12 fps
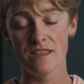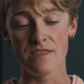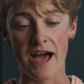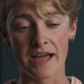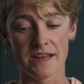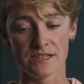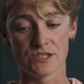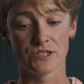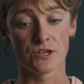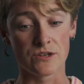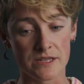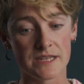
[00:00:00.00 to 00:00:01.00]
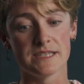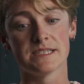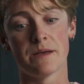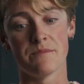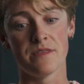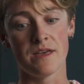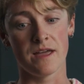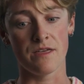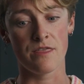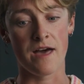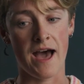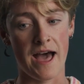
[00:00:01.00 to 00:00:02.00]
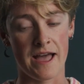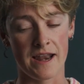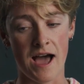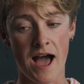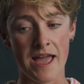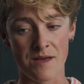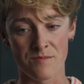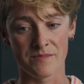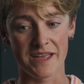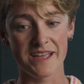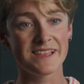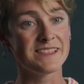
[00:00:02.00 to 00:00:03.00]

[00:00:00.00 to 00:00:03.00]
that is certainly something that I am like